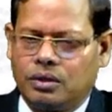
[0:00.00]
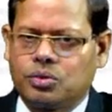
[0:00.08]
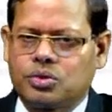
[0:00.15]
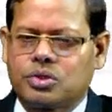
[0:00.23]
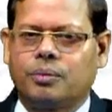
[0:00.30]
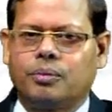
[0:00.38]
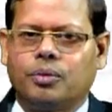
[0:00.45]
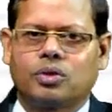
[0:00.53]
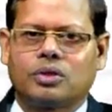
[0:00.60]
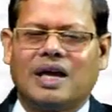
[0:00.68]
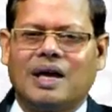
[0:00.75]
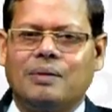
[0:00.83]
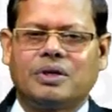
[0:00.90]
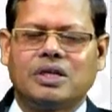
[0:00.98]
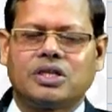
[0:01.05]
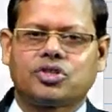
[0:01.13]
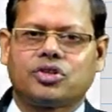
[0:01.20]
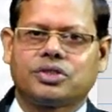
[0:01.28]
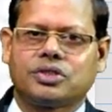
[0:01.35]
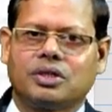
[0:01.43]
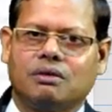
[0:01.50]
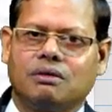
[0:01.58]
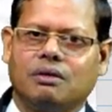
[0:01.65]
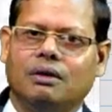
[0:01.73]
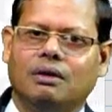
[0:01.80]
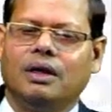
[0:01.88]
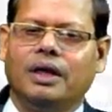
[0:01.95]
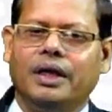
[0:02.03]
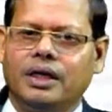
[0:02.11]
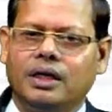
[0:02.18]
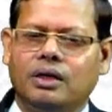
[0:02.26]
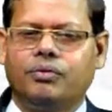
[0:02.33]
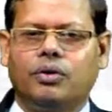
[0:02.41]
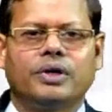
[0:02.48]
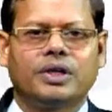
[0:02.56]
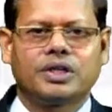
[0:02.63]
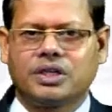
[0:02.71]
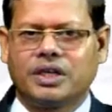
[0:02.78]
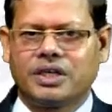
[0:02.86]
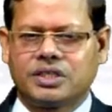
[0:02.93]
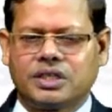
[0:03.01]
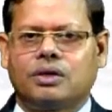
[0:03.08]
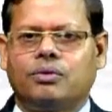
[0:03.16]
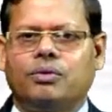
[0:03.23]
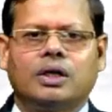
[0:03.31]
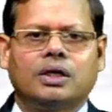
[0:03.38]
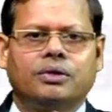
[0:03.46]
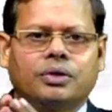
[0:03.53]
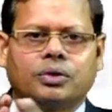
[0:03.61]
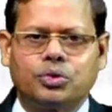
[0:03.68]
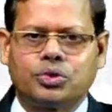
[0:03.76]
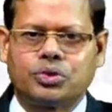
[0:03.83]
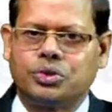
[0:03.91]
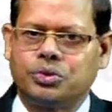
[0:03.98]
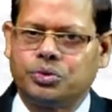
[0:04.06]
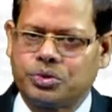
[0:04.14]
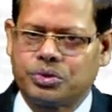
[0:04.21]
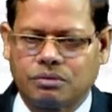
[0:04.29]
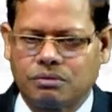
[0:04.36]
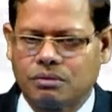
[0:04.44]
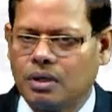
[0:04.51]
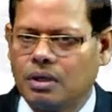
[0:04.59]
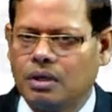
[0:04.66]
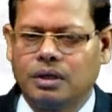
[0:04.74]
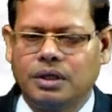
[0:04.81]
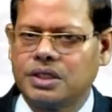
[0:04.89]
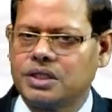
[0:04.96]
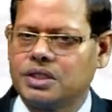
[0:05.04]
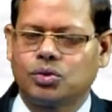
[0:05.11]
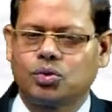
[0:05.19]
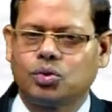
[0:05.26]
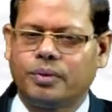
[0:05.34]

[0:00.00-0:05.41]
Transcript: to support capital structure, laying of foundation etc., whatever goods you use. It is in two